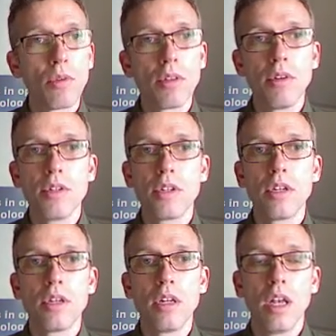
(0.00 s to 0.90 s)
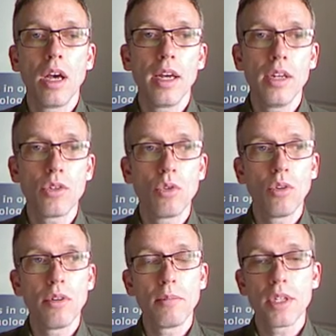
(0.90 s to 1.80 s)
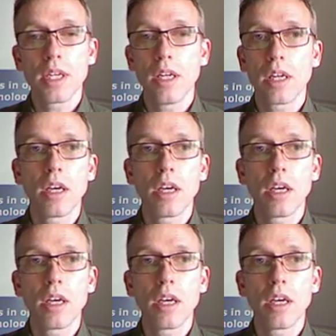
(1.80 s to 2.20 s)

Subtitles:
whether it's a light or a particular